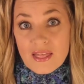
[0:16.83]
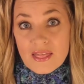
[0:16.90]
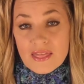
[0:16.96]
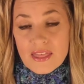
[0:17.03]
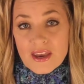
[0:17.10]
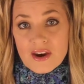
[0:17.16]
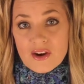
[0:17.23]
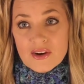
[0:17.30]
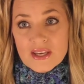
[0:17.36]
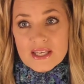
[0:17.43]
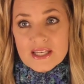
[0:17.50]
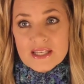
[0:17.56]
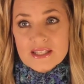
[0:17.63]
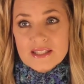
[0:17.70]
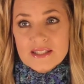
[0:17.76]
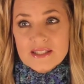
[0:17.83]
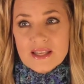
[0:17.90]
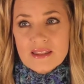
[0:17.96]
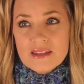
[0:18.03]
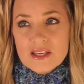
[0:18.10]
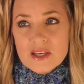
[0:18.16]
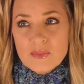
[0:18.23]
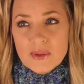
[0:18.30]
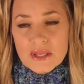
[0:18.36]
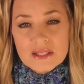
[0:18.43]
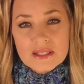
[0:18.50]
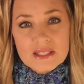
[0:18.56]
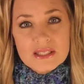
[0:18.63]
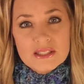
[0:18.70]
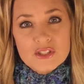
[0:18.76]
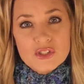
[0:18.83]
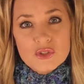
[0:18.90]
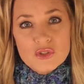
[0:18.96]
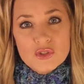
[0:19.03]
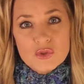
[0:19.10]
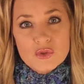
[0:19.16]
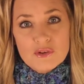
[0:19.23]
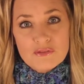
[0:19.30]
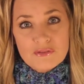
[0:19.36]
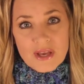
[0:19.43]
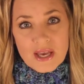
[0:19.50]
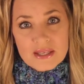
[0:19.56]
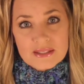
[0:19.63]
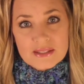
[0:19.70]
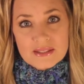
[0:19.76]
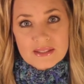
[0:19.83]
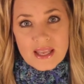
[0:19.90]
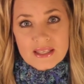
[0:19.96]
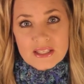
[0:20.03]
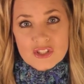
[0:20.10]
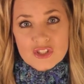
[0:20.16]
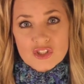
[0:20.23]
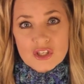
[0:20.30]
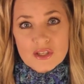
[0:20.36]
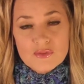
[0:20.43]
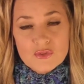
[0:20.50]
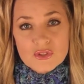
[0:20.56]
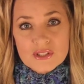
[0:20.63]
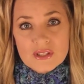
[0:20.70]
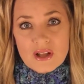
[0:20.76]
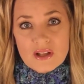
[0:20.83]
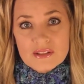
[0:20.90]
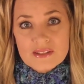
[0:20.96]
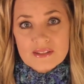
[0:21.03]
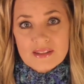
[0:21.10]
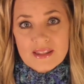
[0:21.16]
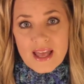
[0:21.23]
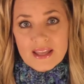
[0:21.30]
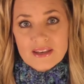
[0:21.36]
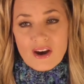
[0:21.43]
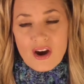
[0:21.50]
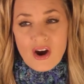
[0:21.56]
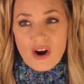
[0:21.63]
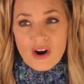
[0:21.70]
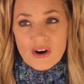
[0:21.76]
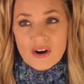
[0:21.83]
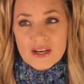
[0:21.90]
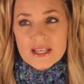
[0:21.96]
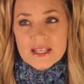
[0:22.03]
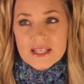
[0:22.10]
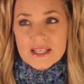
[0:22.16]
There is the ability to do effects and achieve results that are